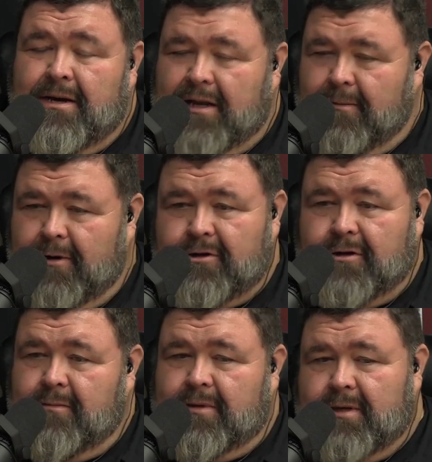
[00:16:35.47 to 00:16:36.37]
And the
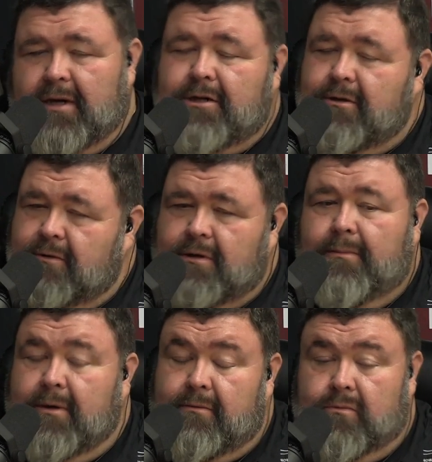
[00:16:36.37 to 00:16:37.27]
mushroom texture was, I
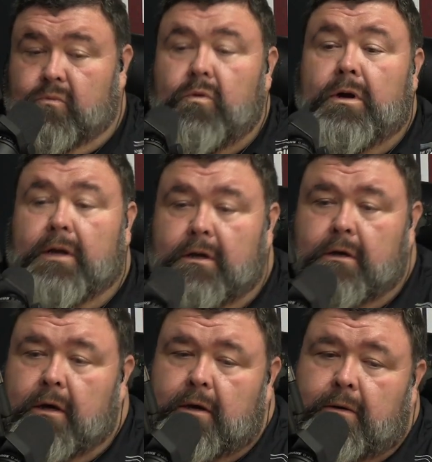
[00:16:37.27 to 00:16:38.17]
mean, it was really
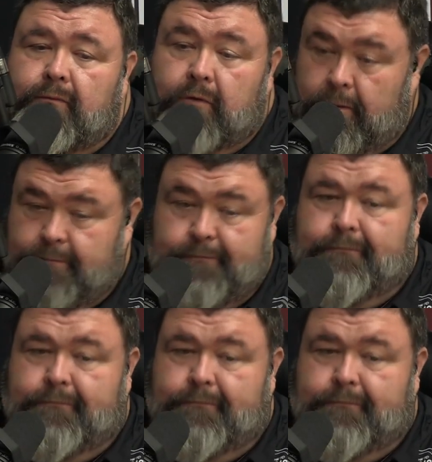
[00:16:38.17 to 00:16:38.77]
good for a